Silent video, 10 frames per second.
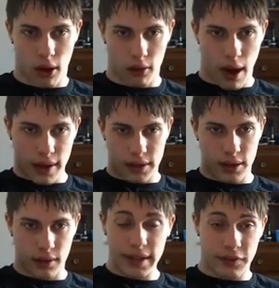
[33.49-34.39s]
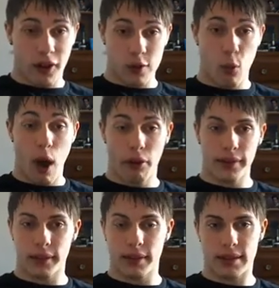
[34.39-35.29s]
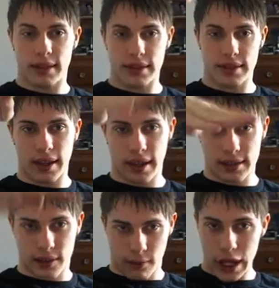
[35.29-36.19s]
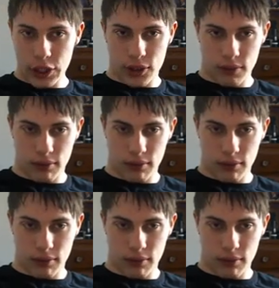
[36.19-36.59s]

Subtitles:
alright, so as far as wealth at least, is like it's the rich,